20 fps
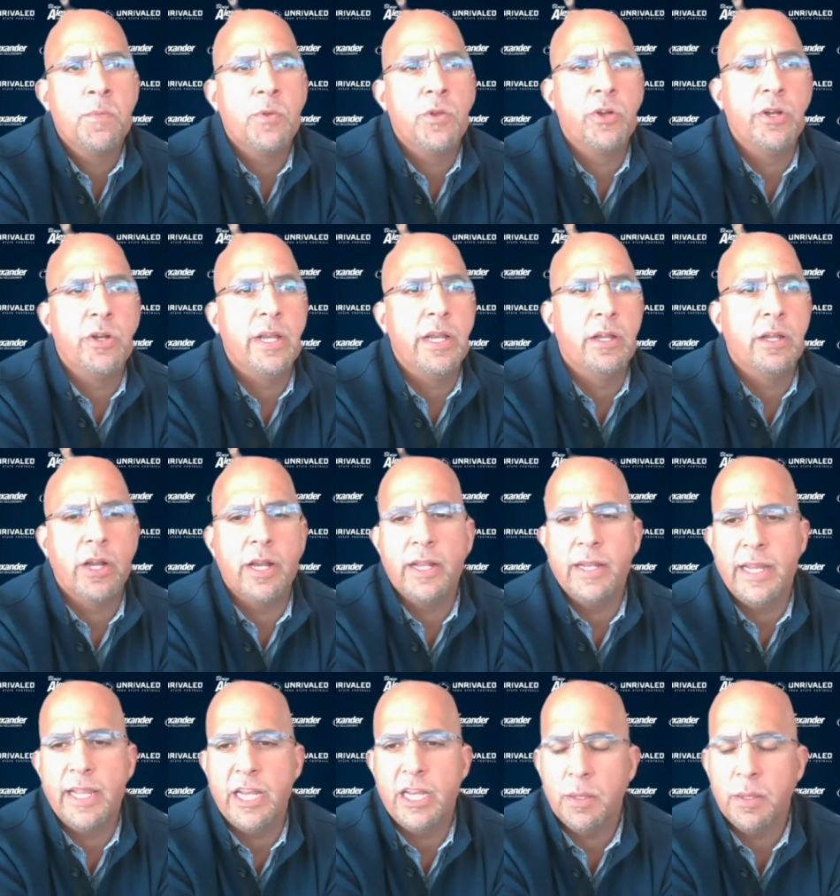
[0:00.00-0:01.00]
You're going to
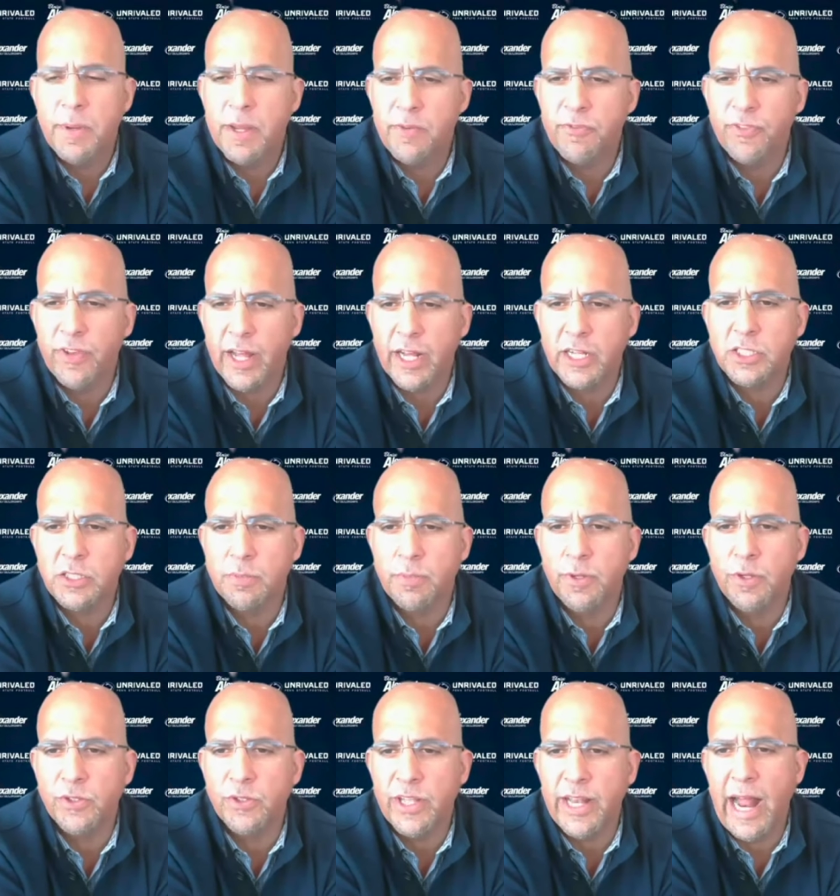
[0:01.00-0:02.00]
need to be
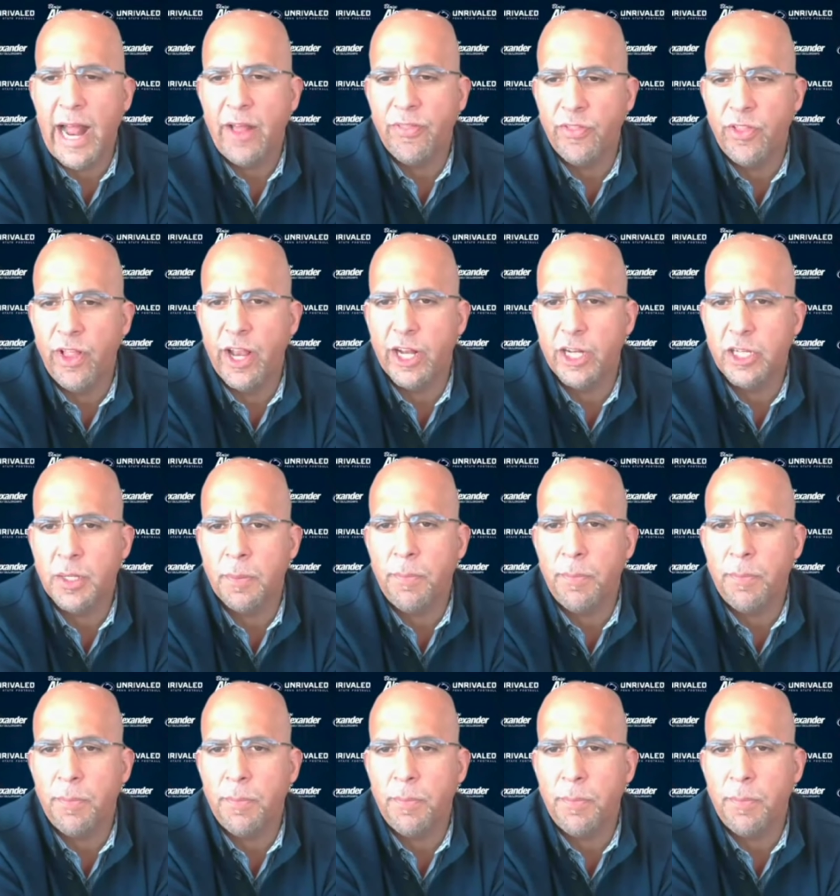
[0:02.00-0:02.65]
flexible as an athletic